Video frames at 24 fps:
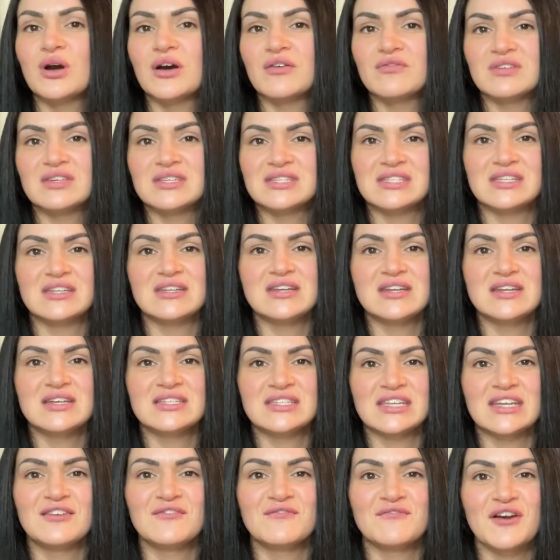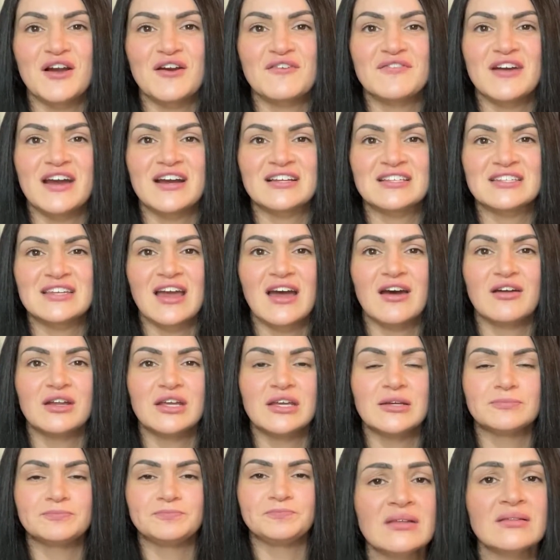of the cities in Fairfax
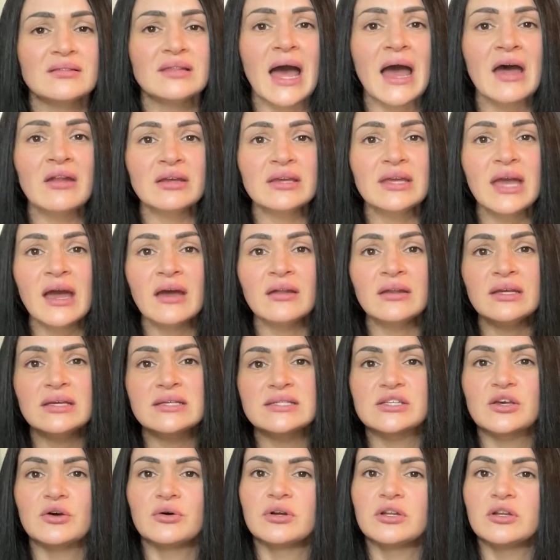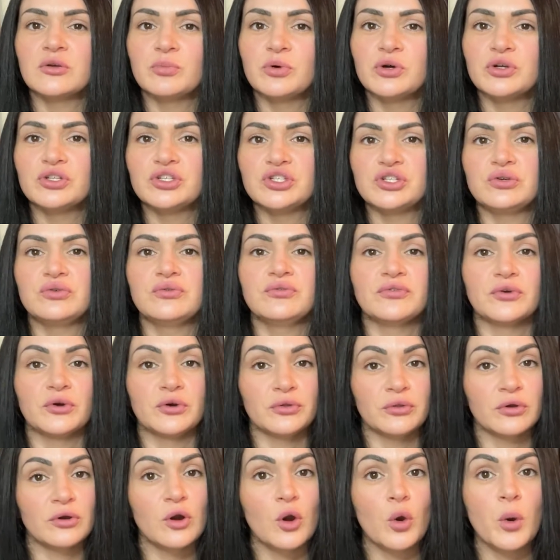County. Loudoun County is going to put you
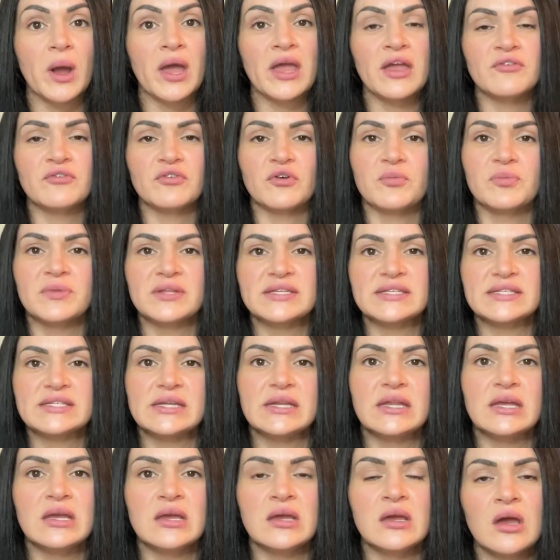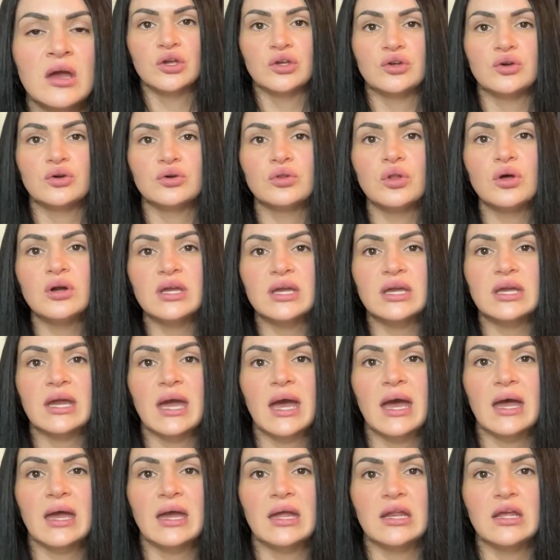further away from the city. You're looking
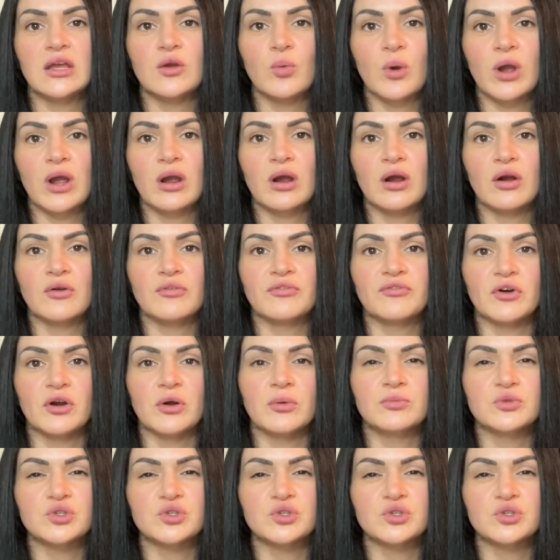at anywhere from